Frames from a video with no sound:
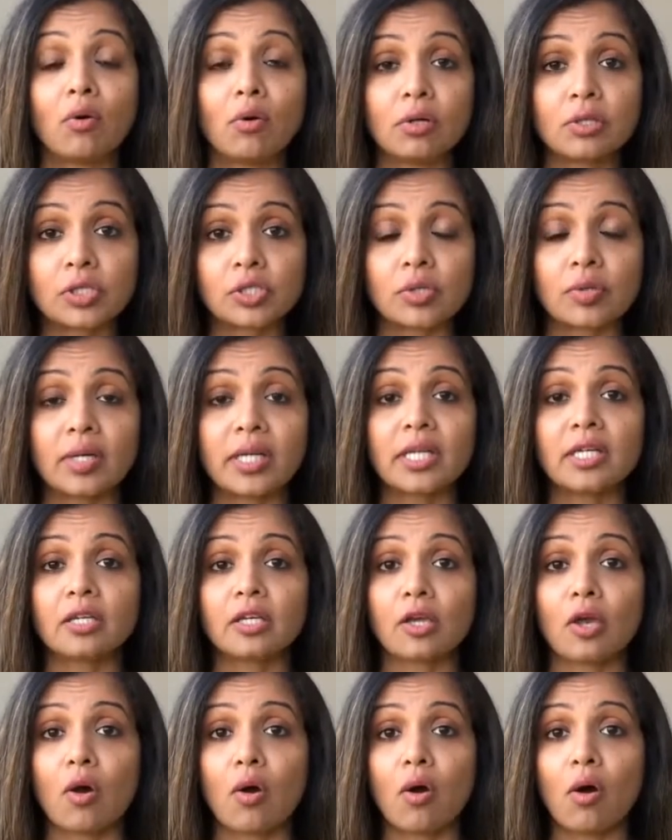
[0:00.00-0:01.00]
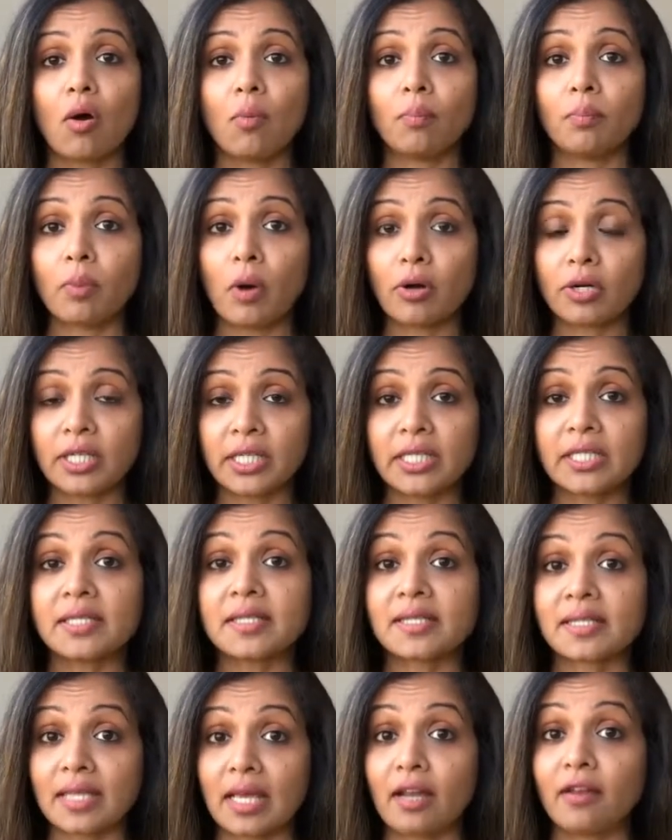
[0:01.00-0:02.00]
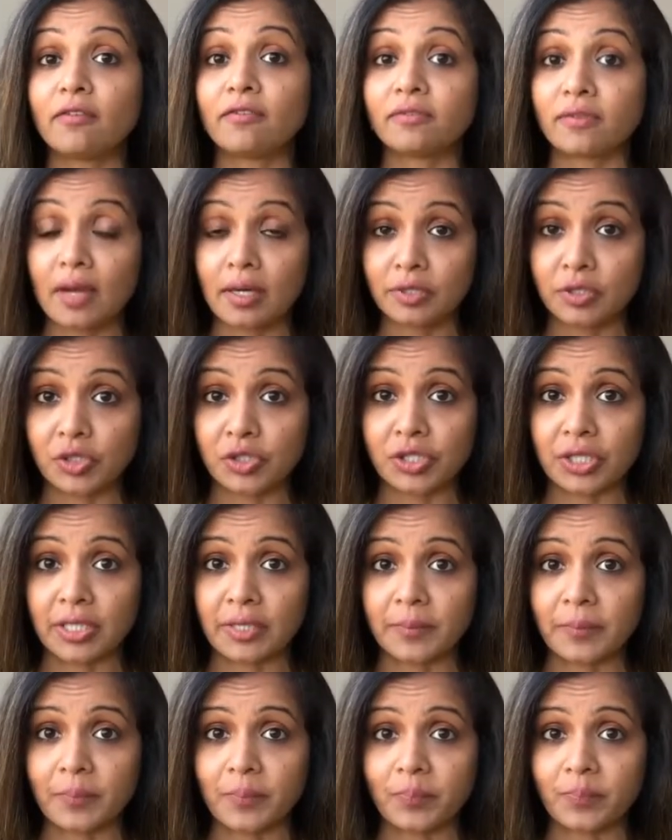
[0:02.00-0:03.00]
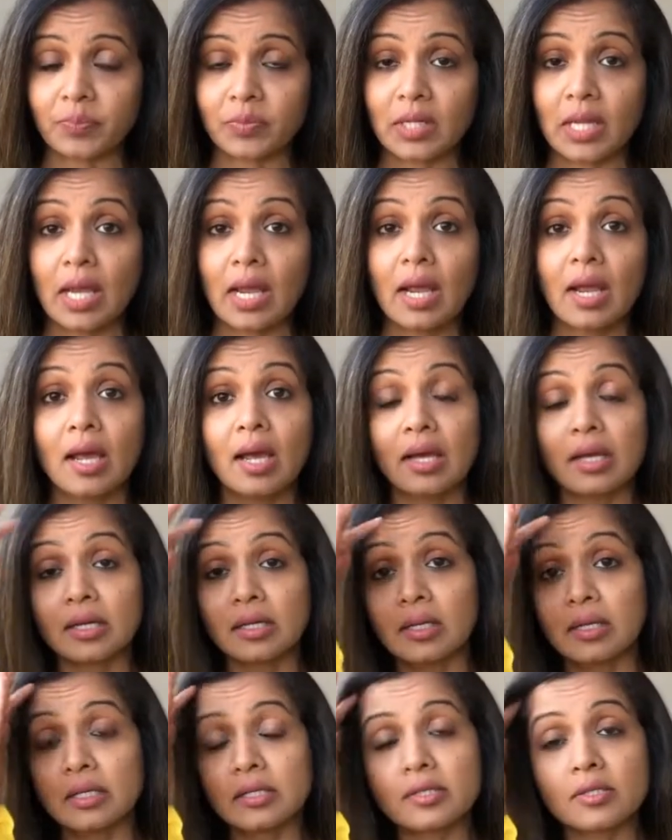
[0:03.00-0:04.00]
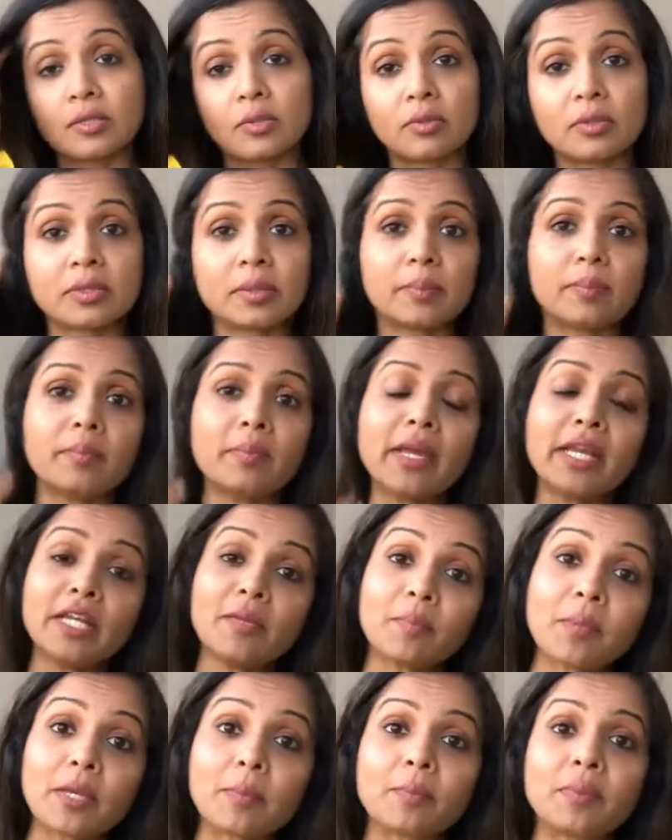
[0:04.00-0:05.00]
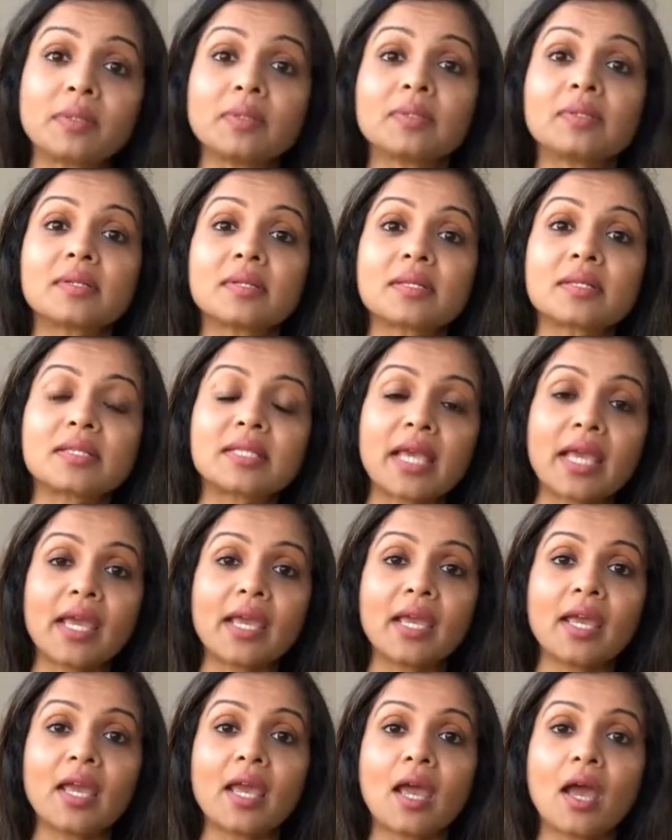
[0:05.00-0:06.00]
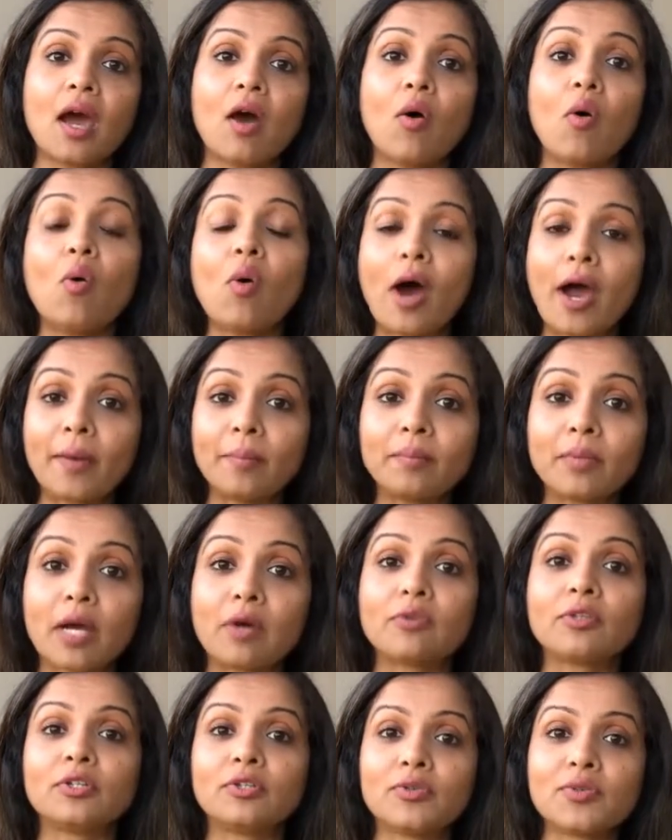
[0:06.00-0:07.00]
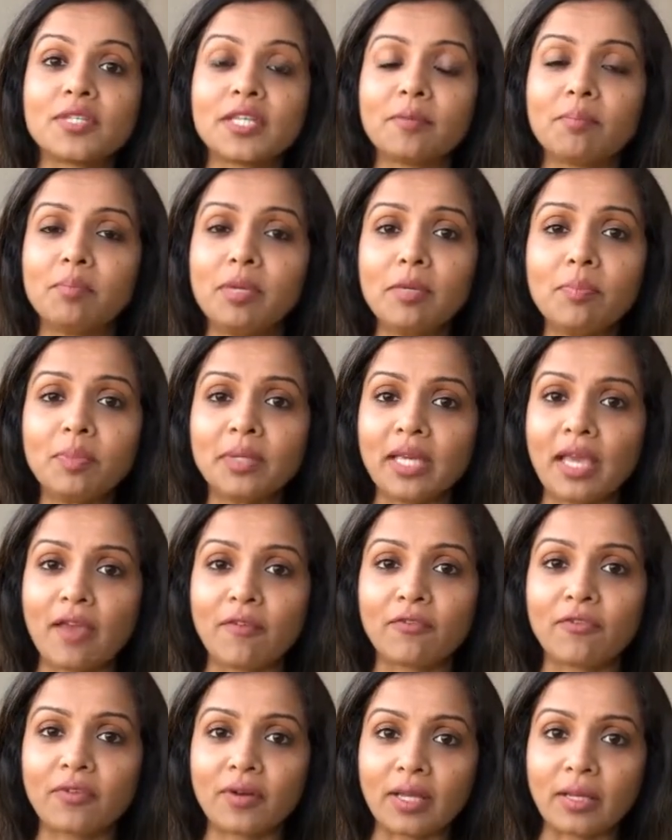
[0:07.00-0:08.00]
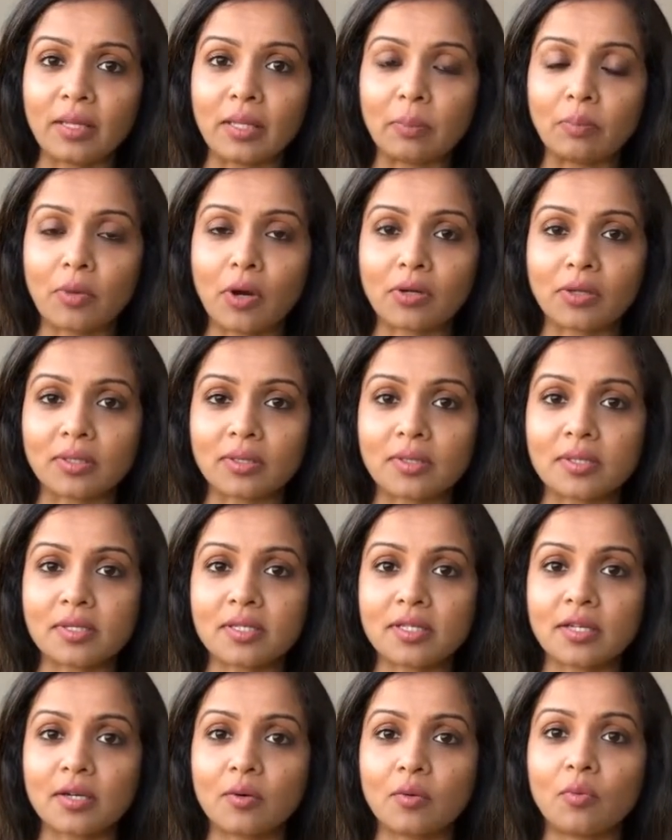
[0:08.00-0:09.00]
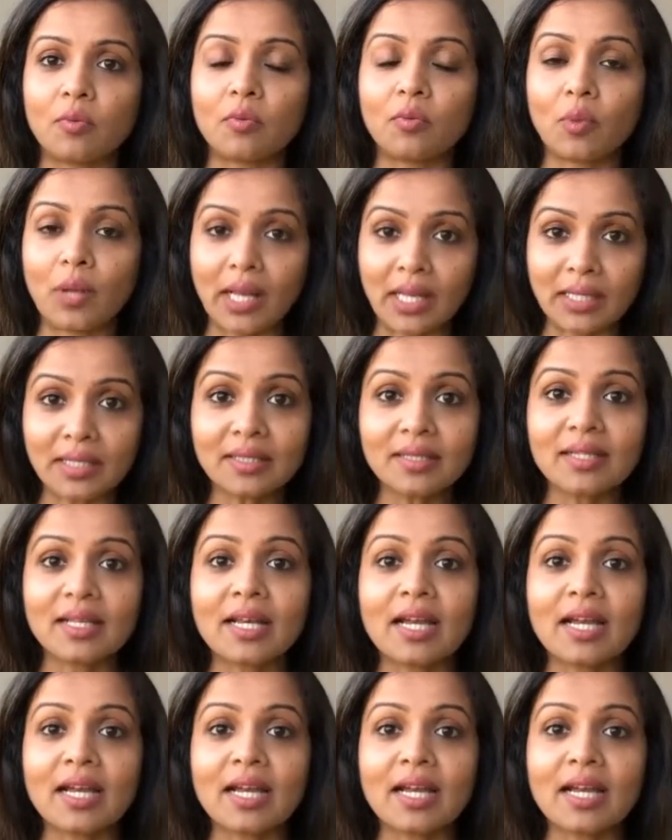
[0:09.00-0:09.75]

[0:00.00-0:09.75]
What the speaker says: altering your body cell function. So many people say, oh, I'm now using BPA free bottles. Well,